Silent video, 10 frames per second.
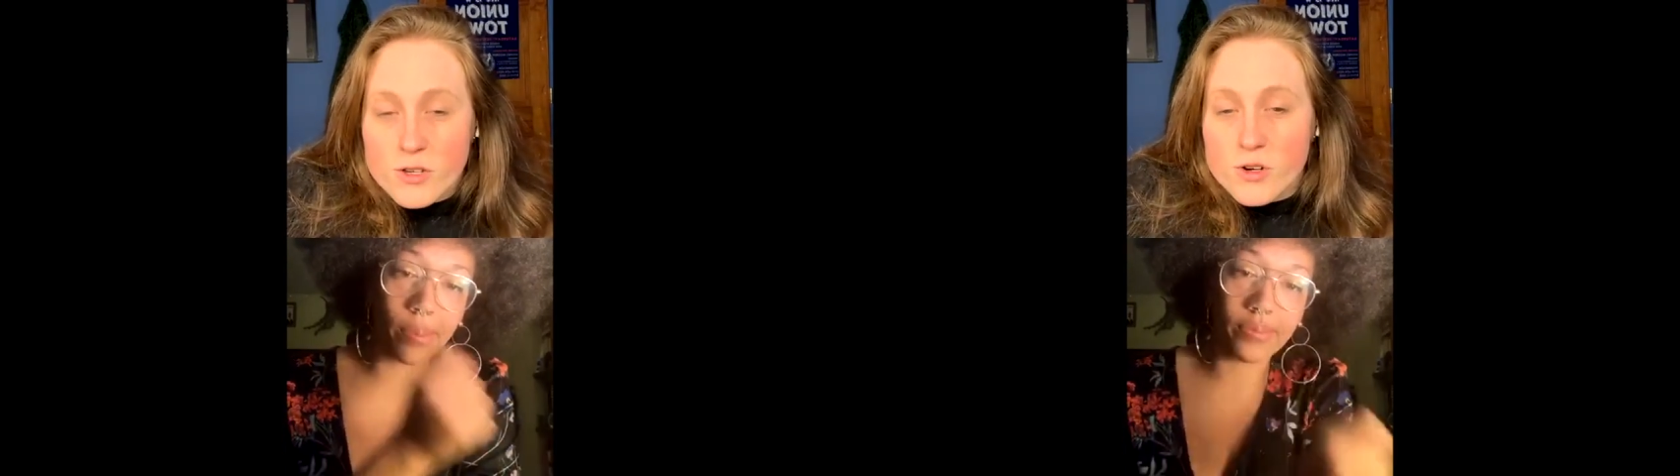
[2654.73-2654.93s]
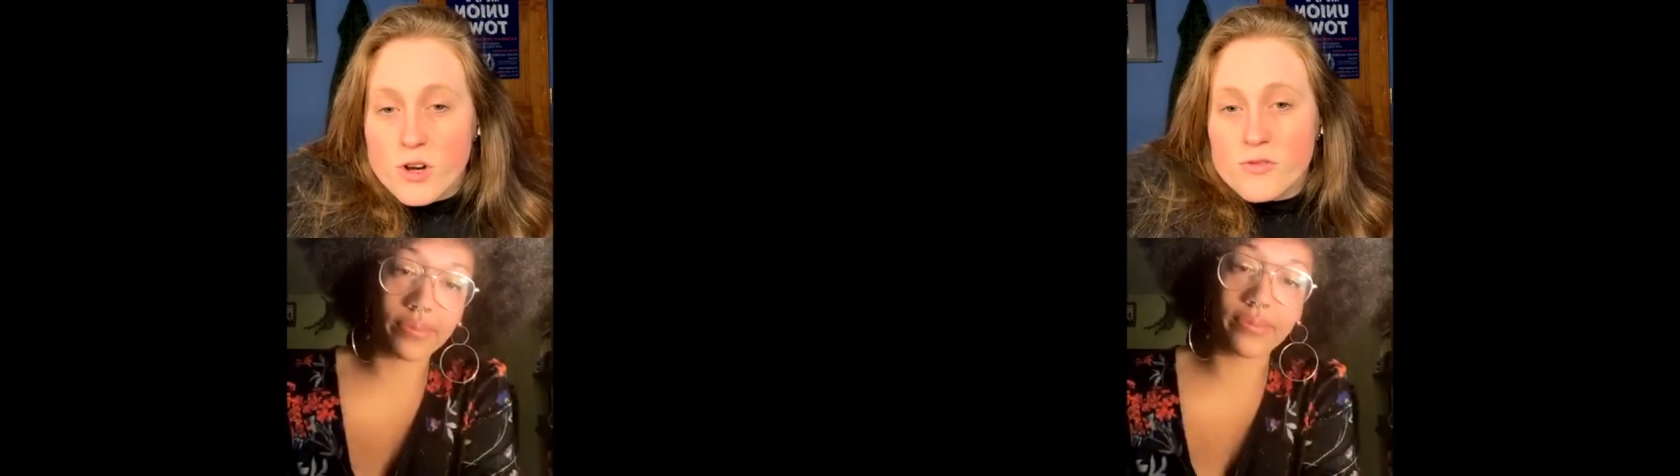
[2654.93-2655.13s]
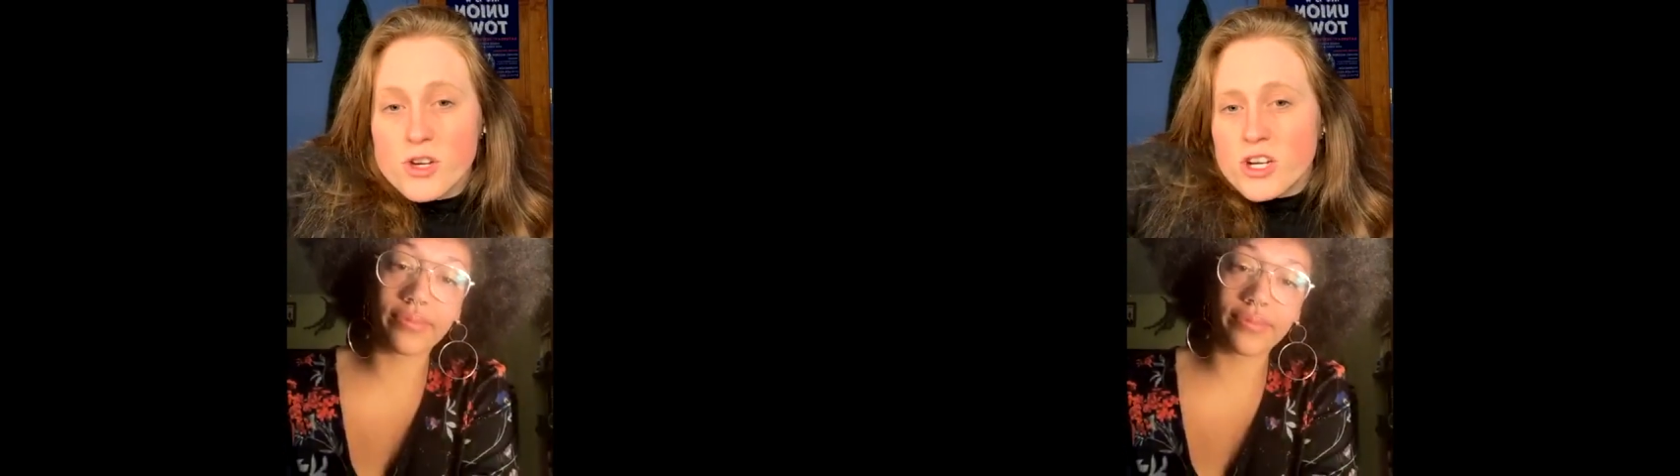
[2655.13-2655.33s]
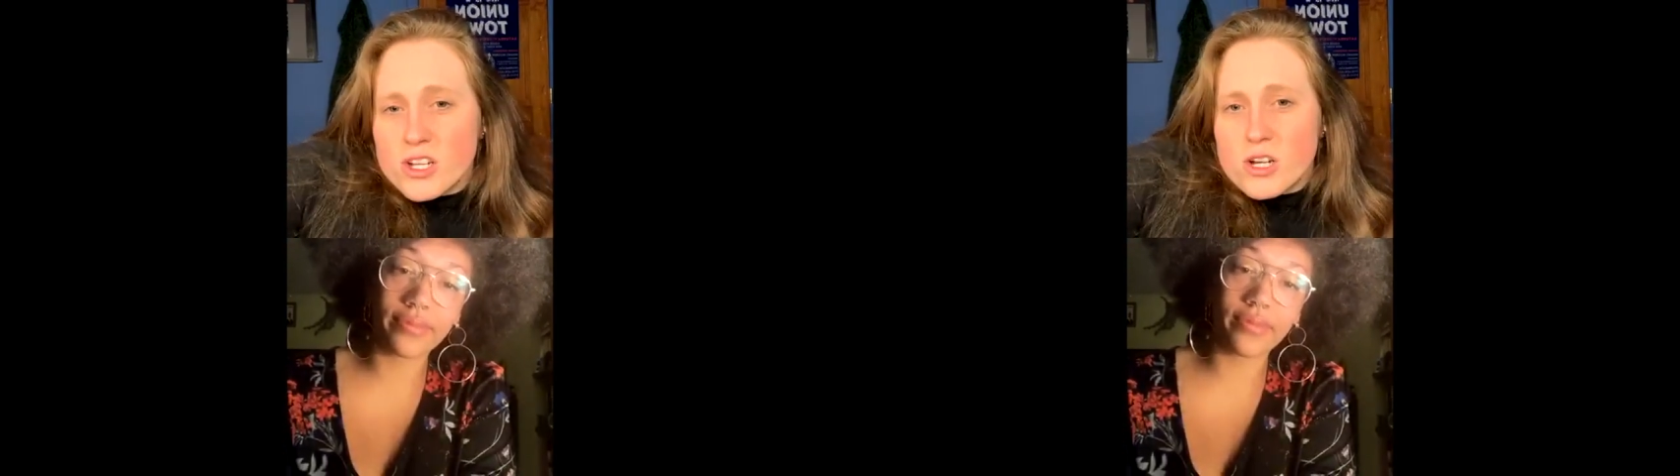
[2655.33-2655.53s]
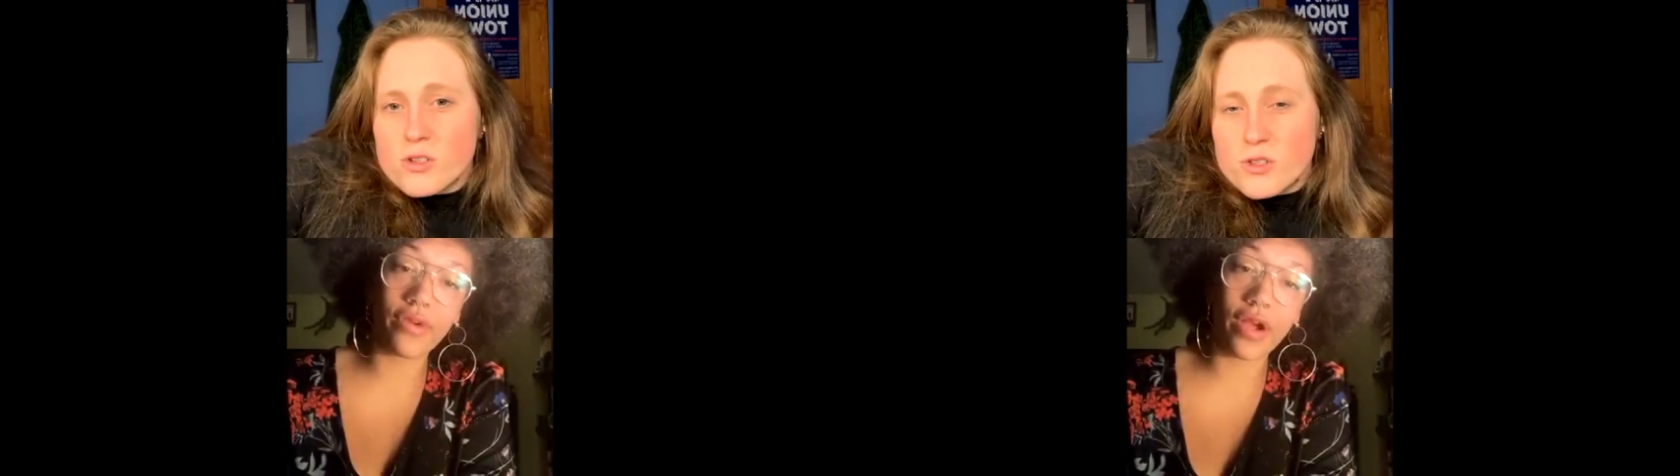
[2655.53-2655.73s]
You don't know if you're going
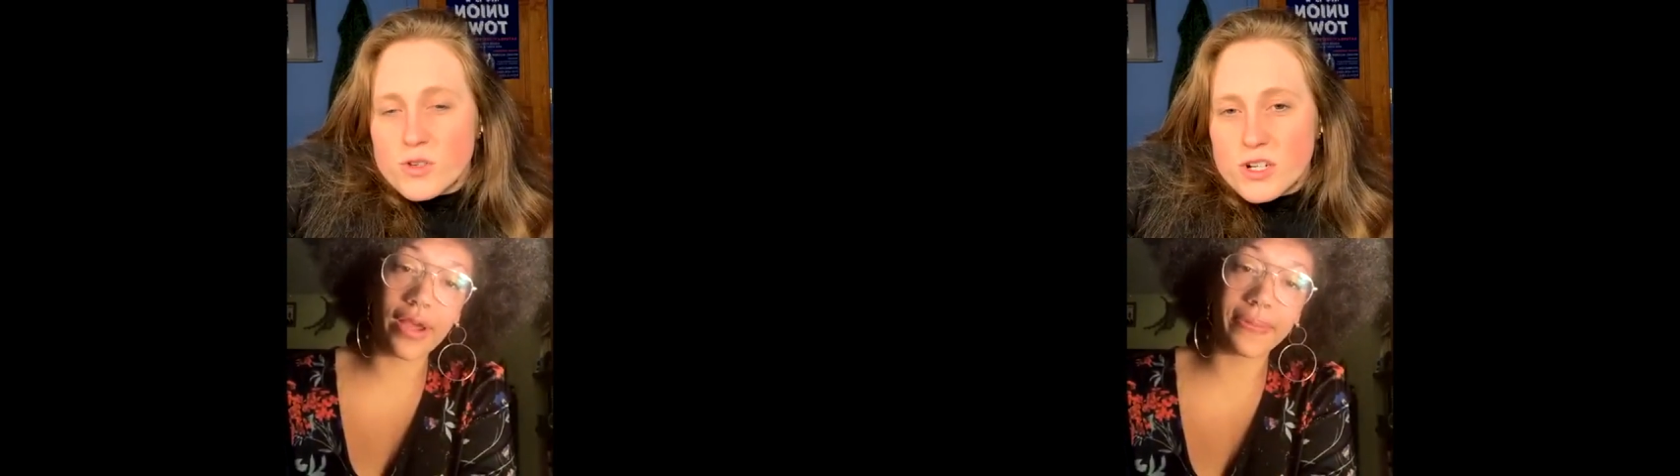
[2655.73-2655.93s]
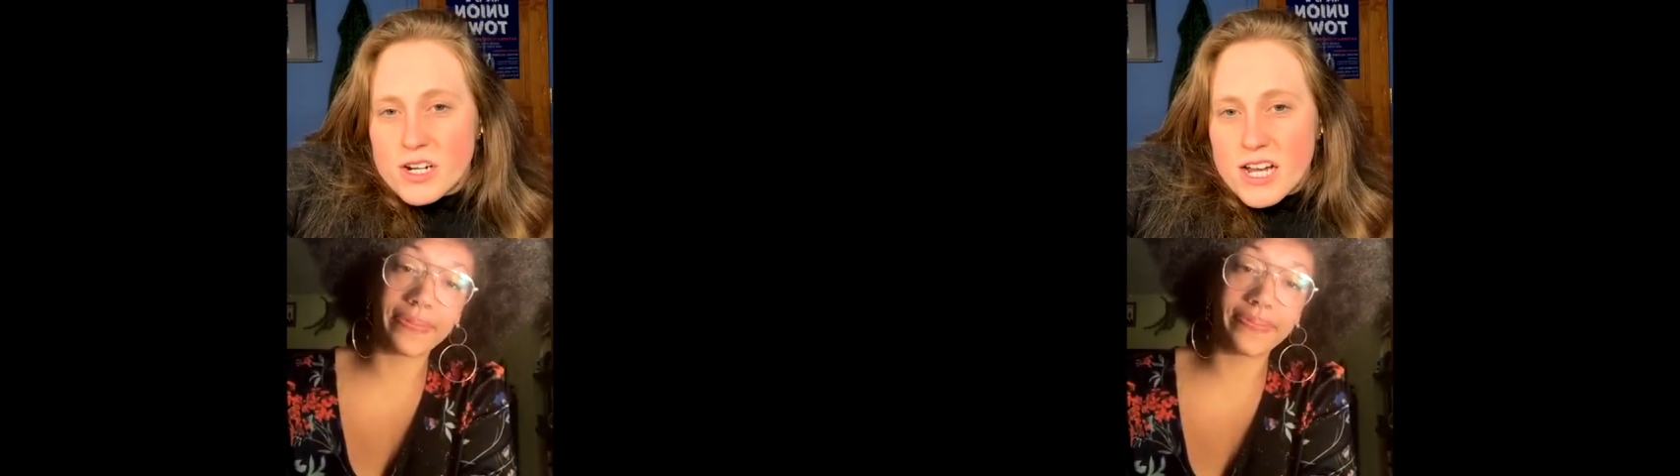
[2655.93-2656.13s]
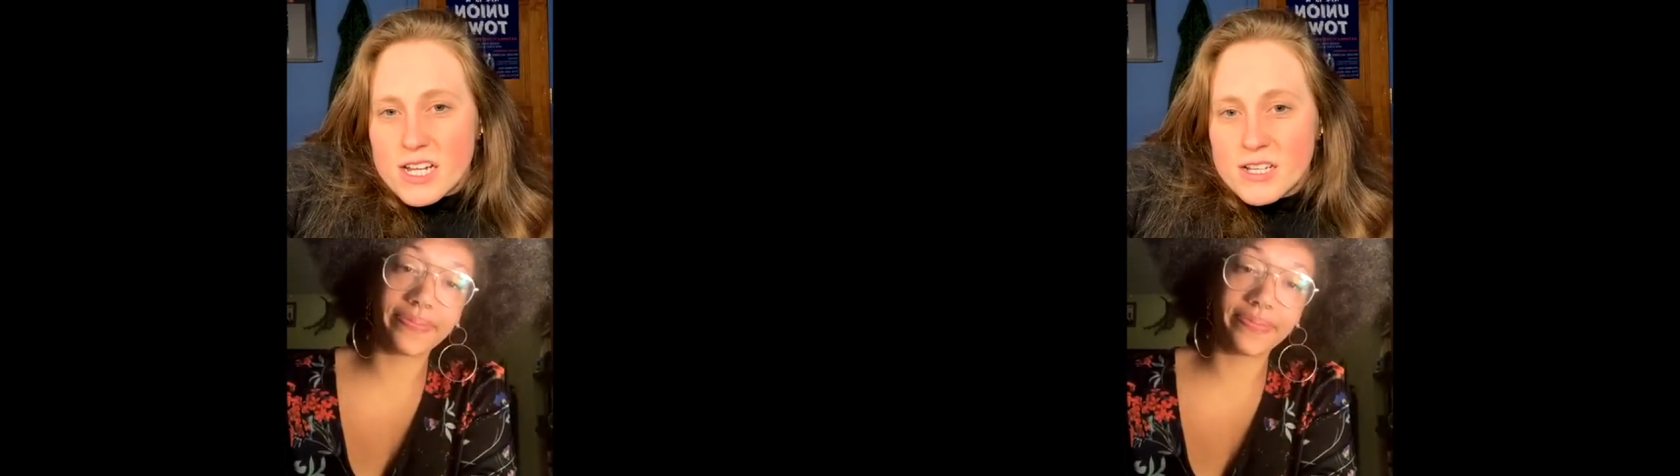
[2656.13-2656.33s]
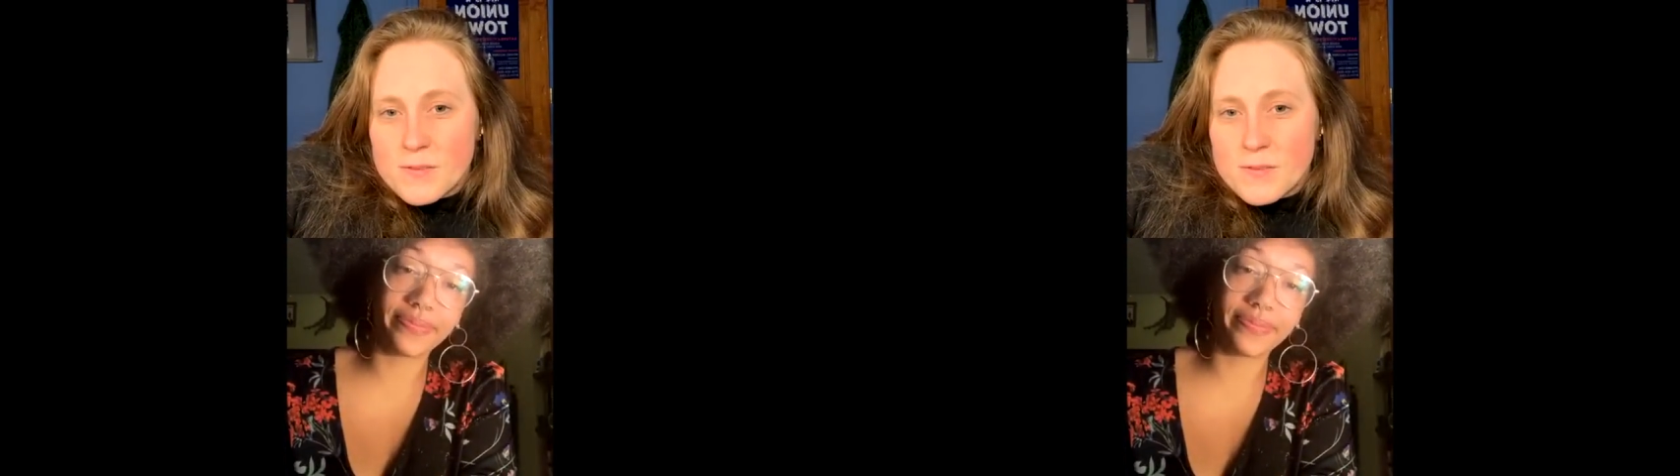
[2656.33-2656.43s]
to go through it or not.